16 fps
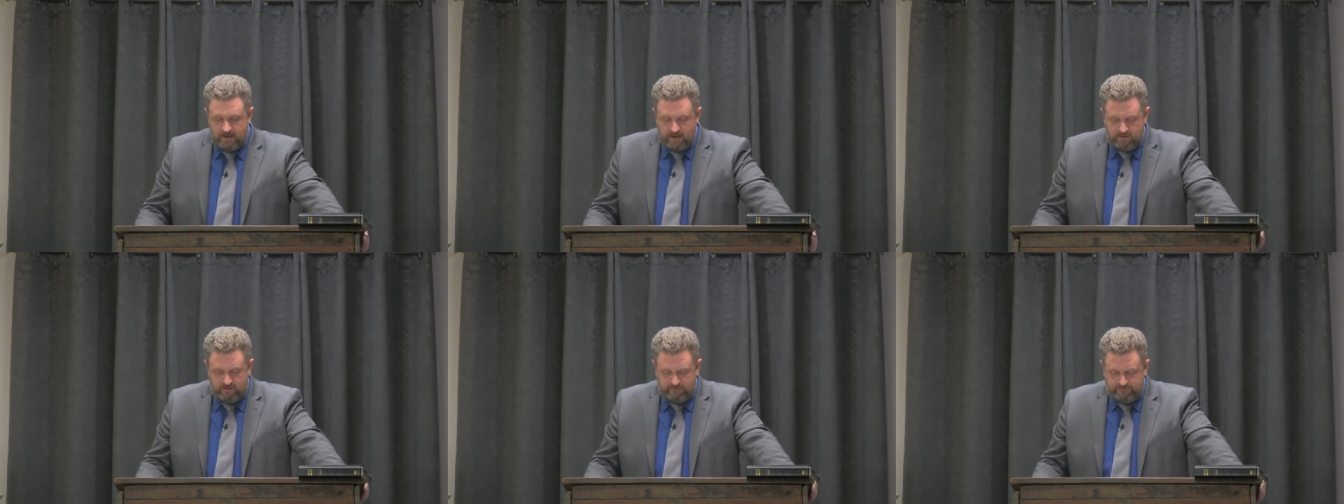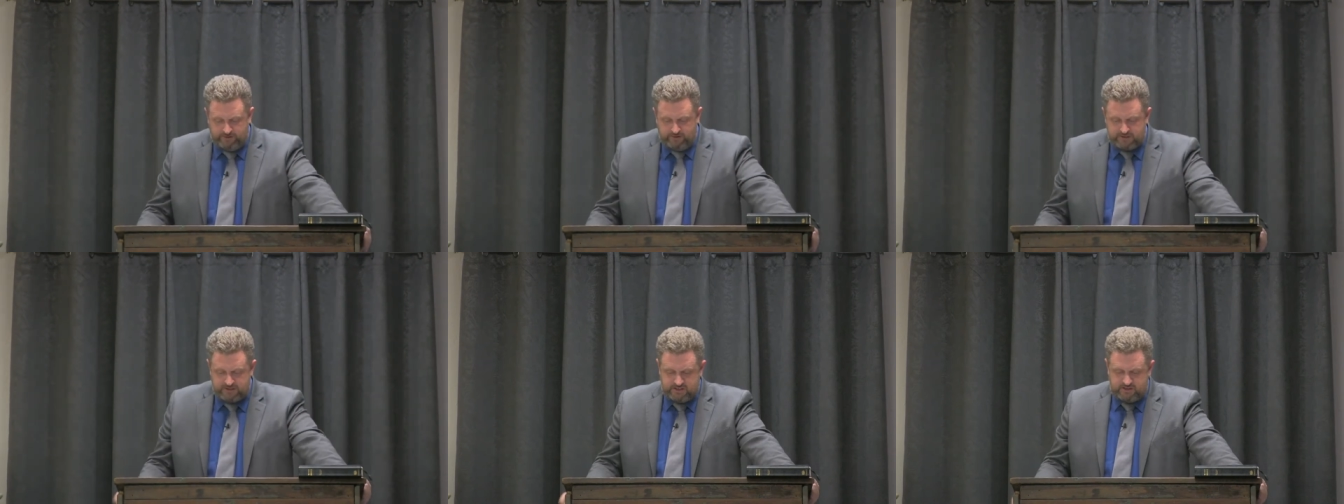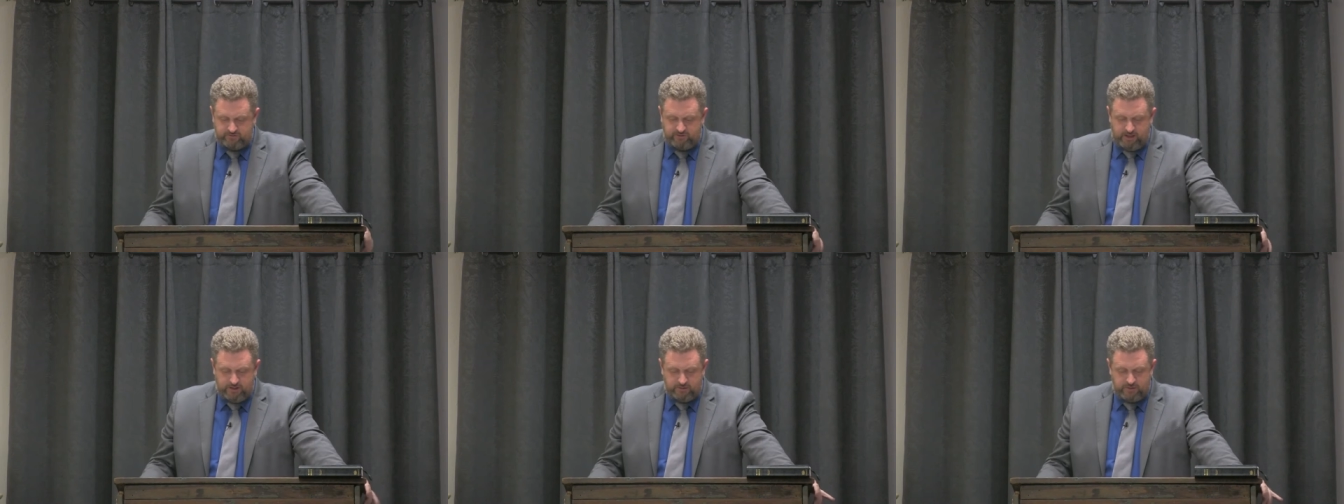And the Philistines
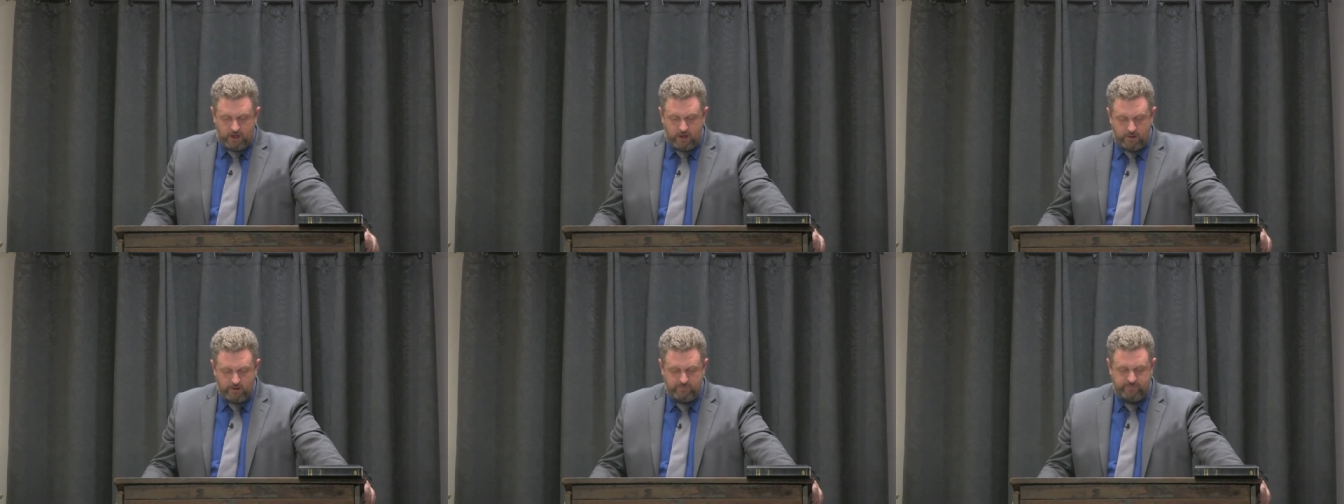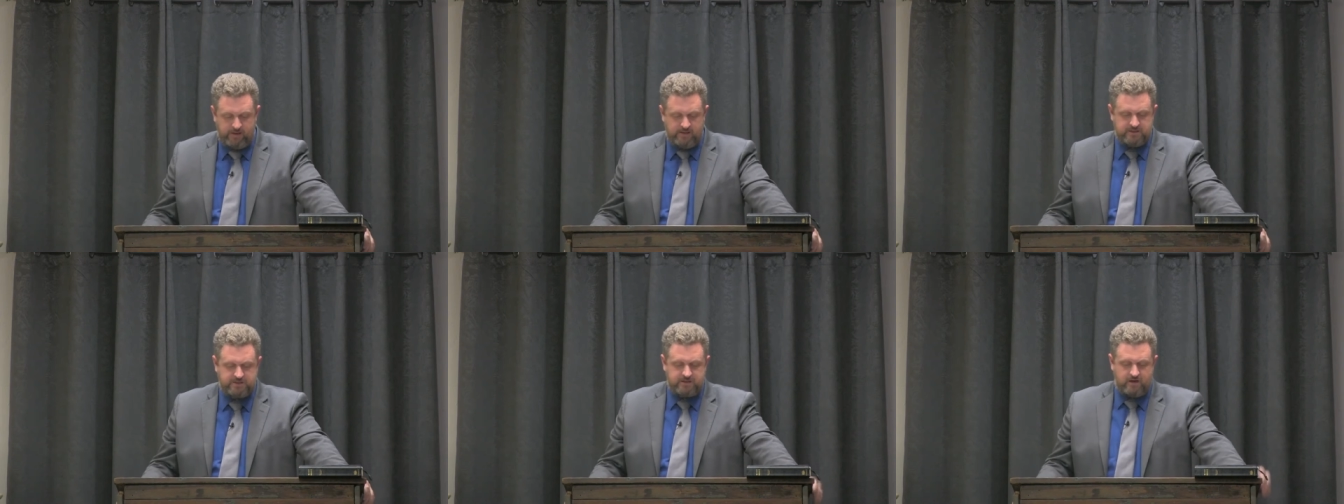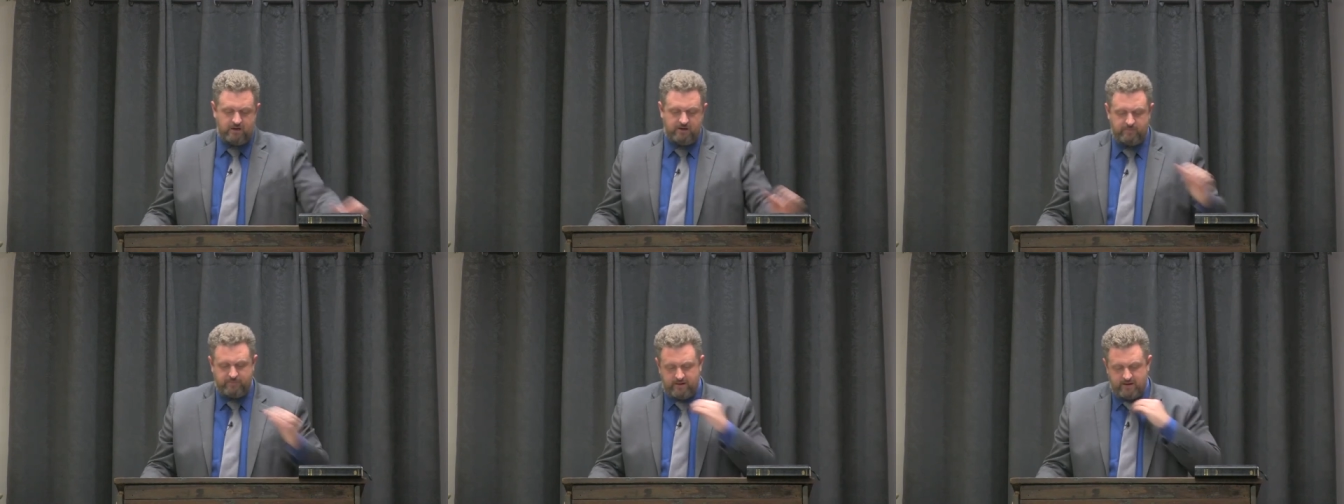followed hard upon
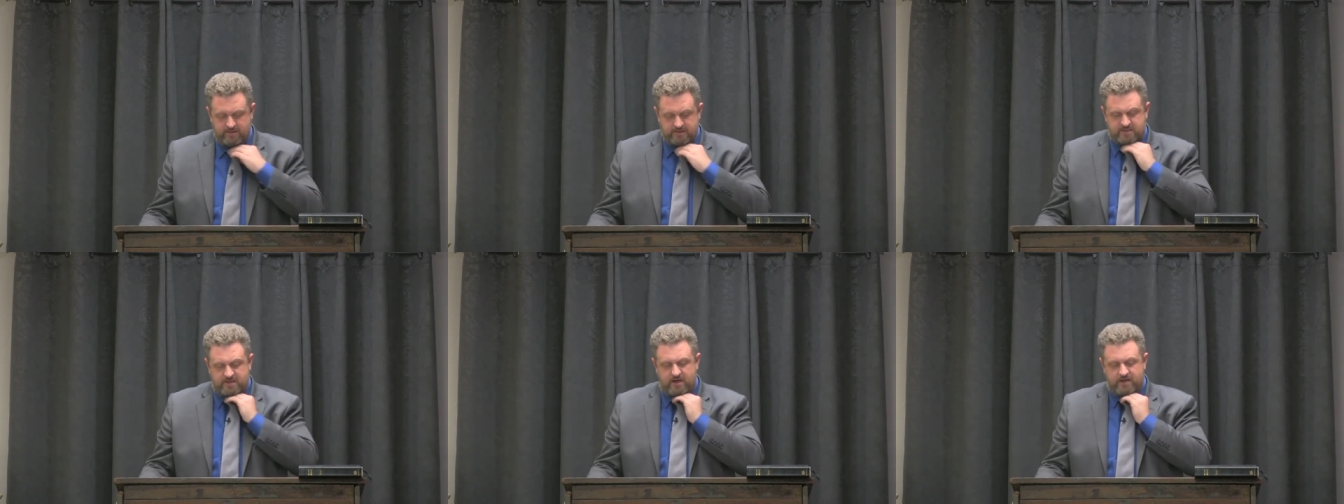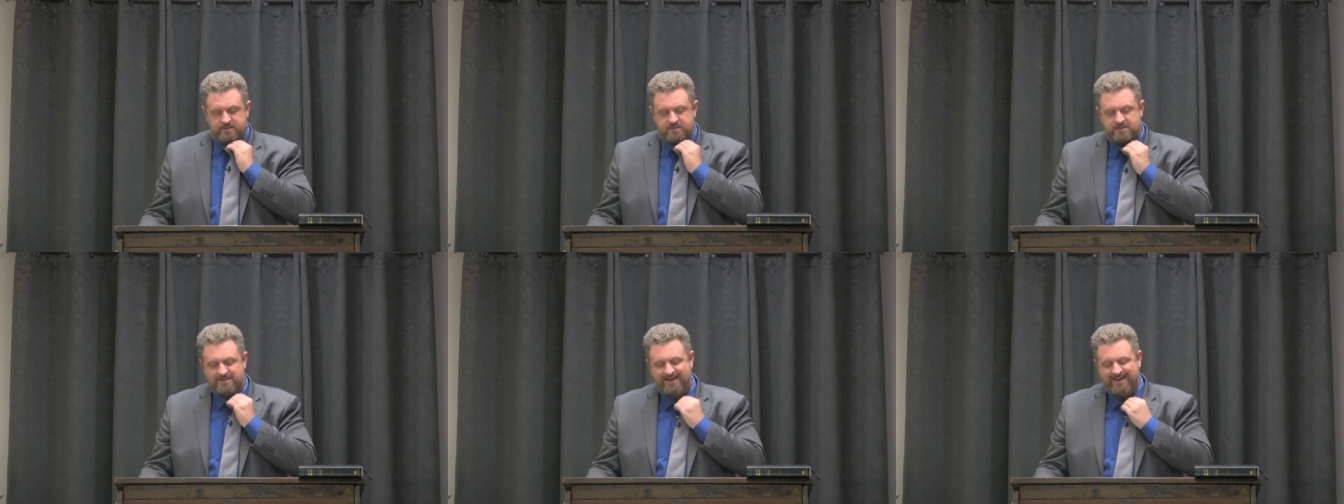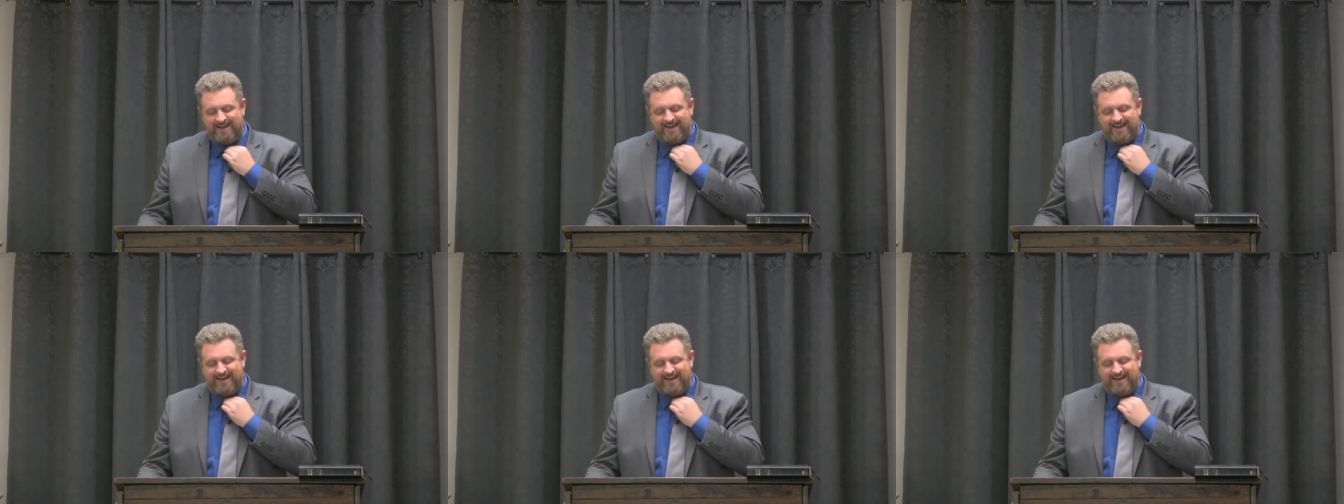Saul and upon his sons.